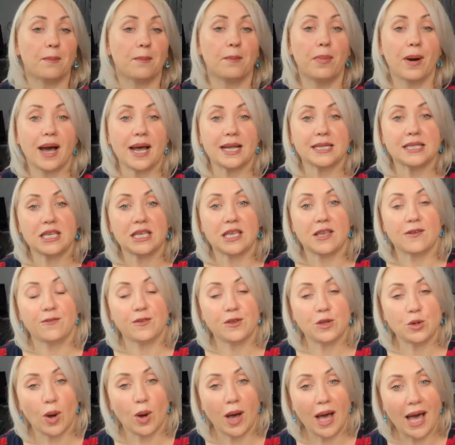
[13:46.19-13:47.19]
But
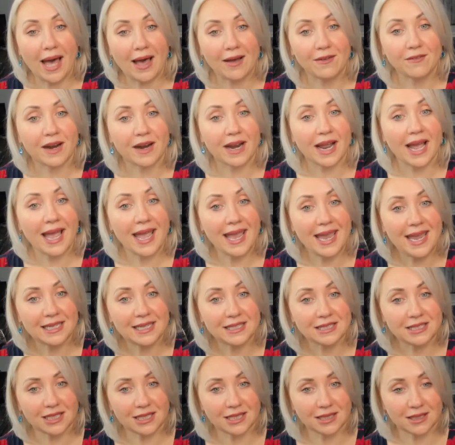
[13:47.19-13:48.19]
if you ever
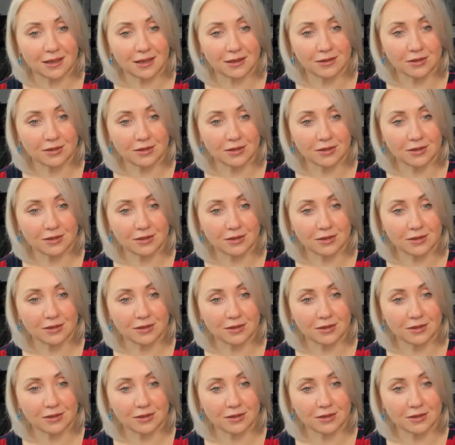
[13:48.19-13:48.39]
enter in